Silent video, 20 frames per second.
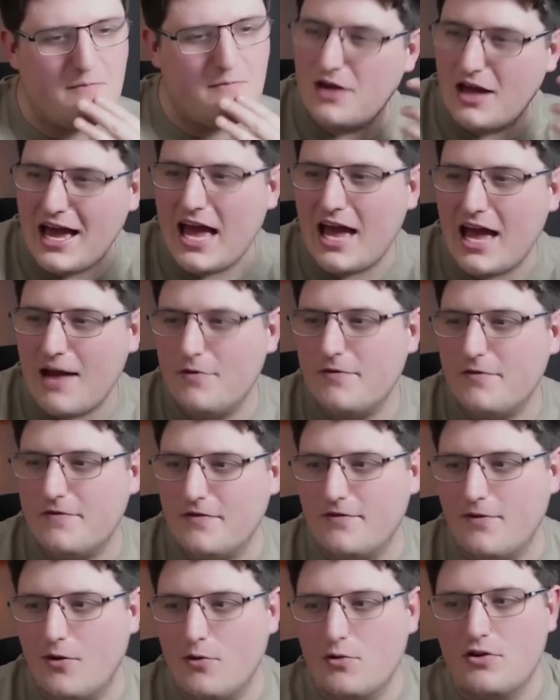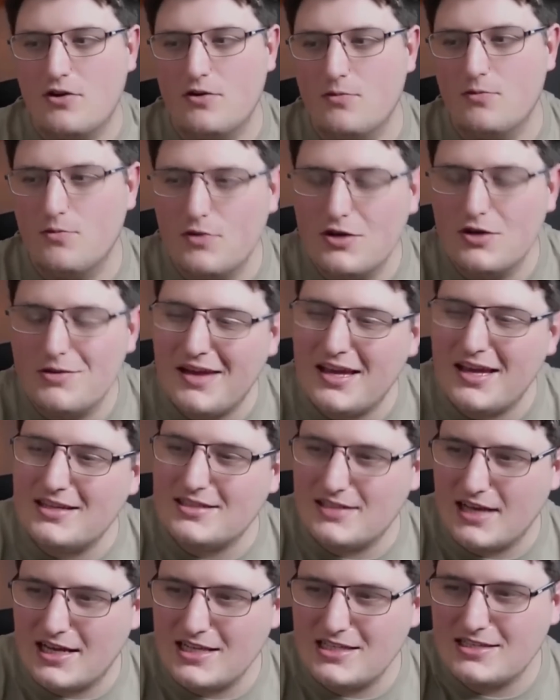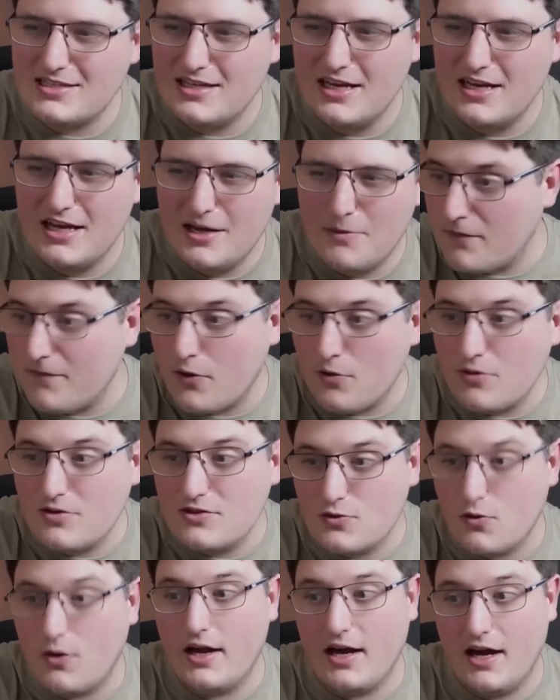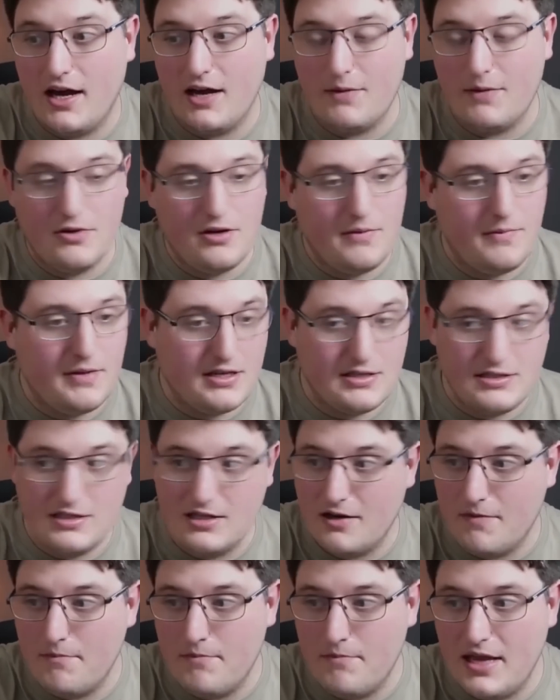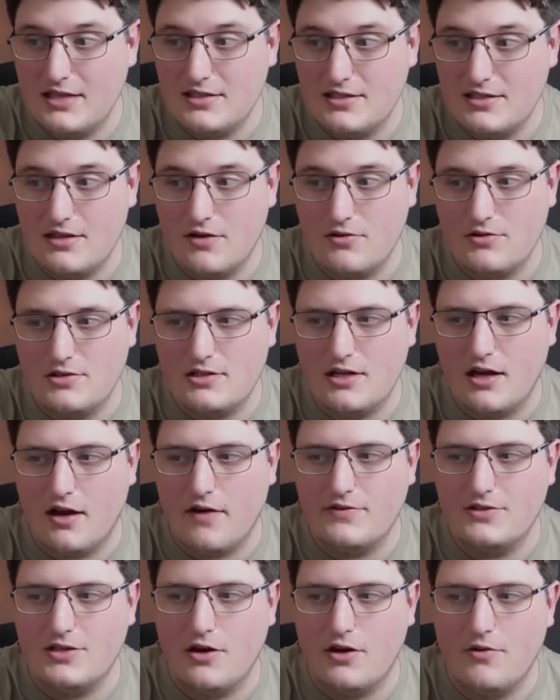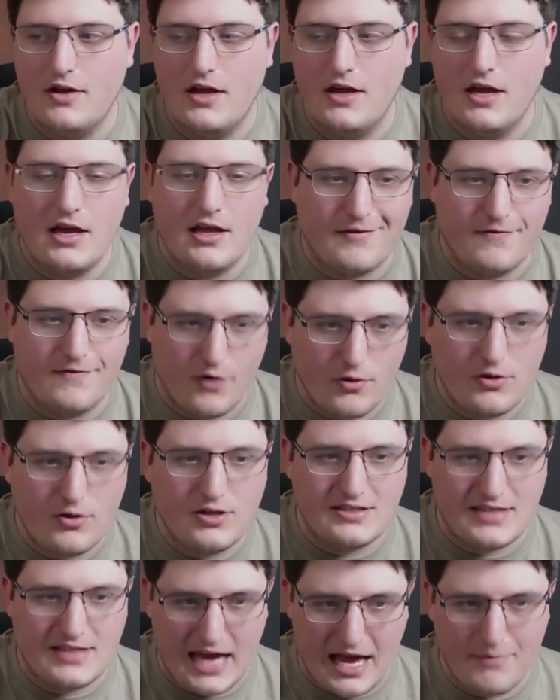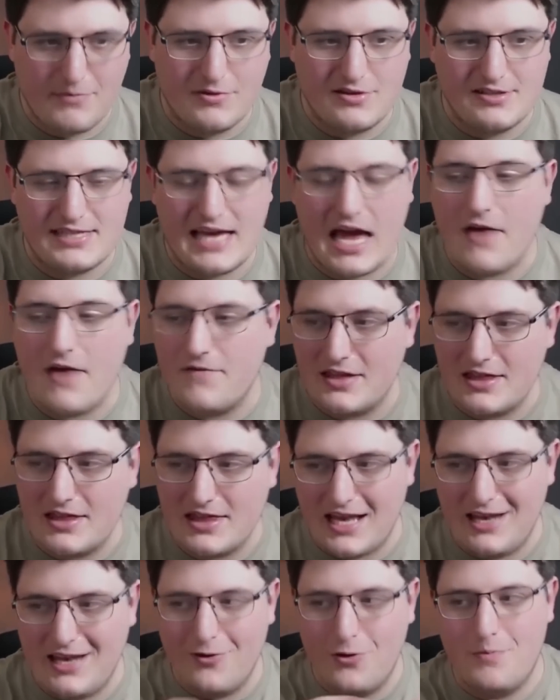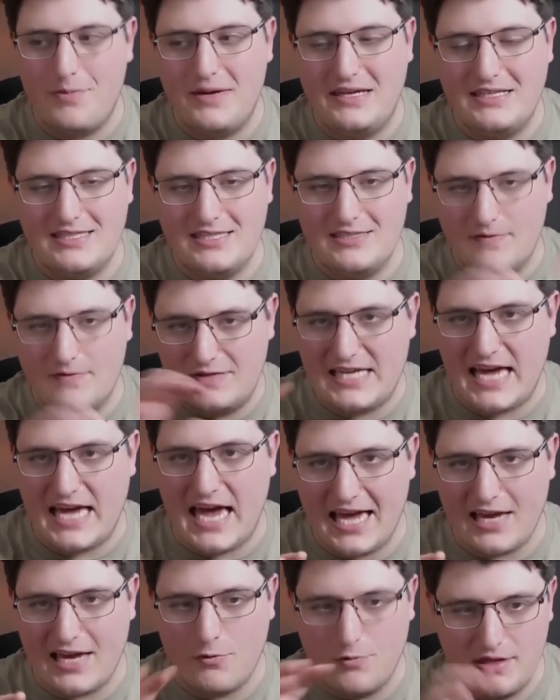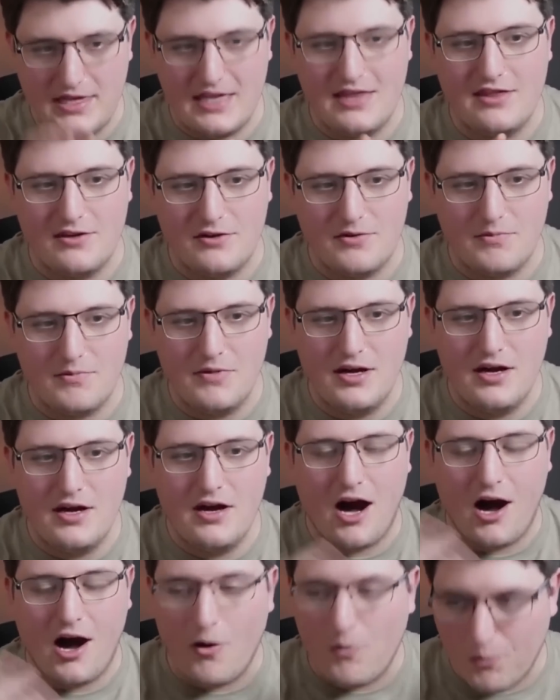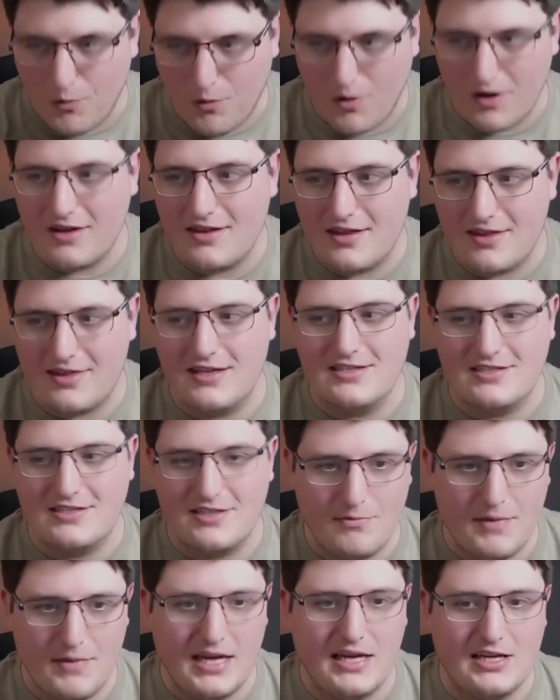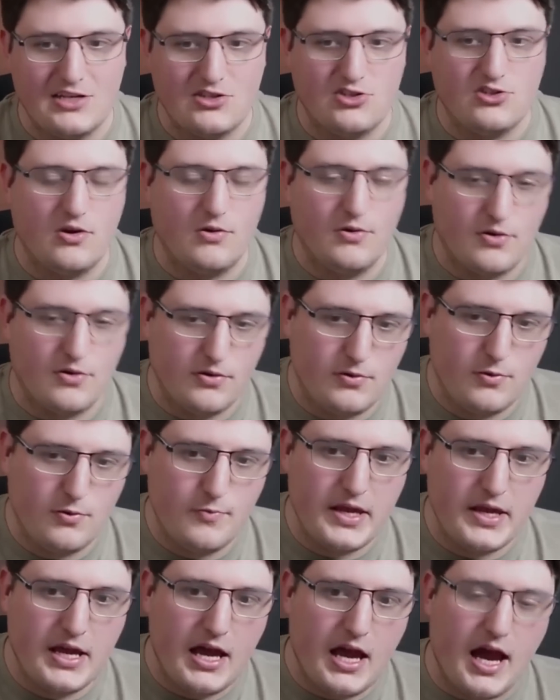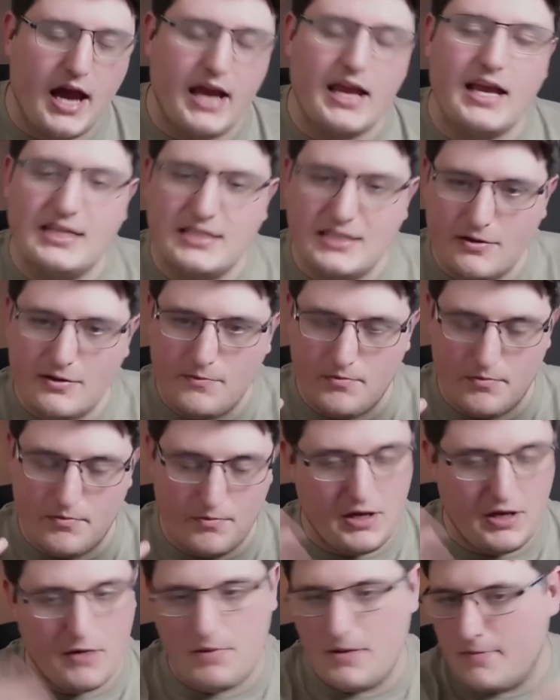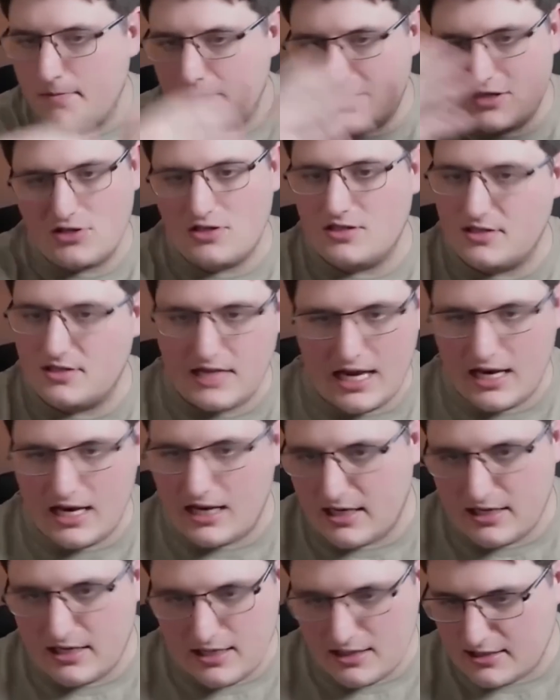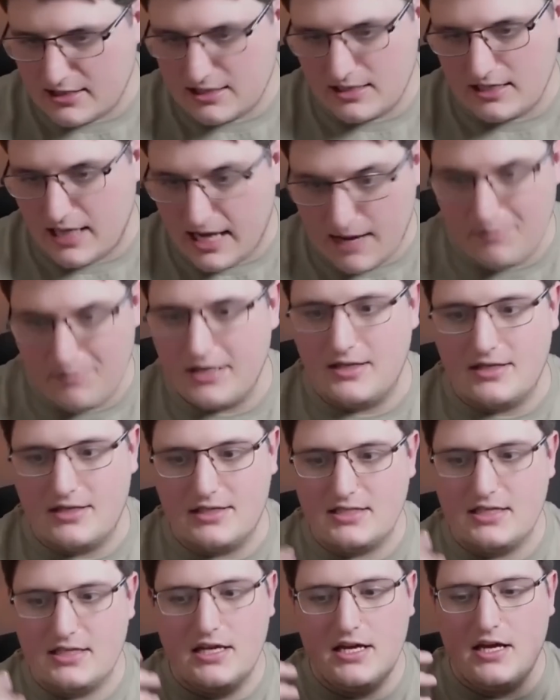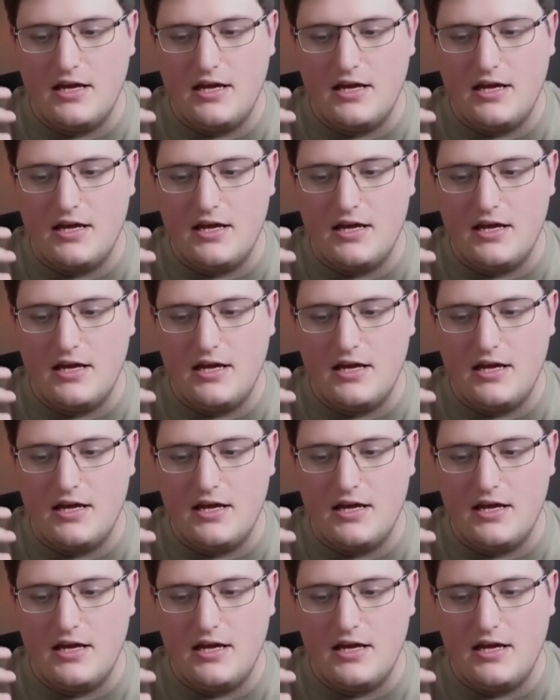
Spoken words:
A hammer for Vulcan would make sense. Vulcan's quite hard purely because he kind of makes his own stuff. So Vulcan's hammers having their little pieces of tech within them are one of the things that make it so cool. I guess, people mentioned an amulet.